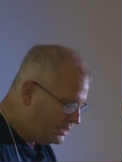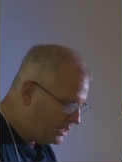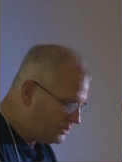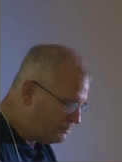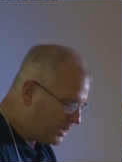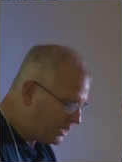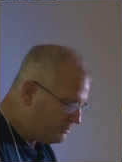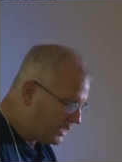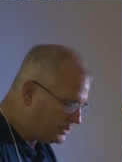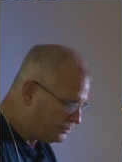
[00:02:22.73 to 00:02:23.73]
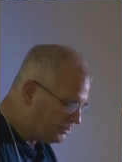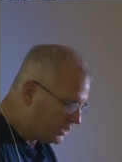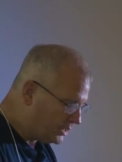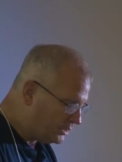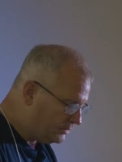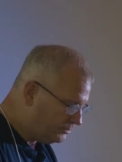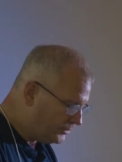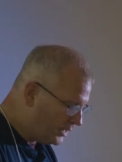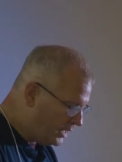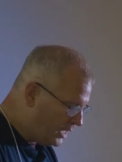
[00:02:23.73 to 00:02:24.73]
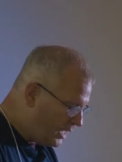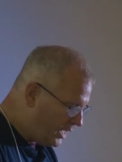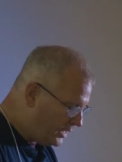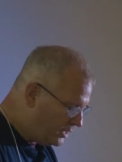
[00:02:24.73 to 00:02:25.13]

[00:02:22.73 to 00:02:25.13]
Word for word: inspired by his work. I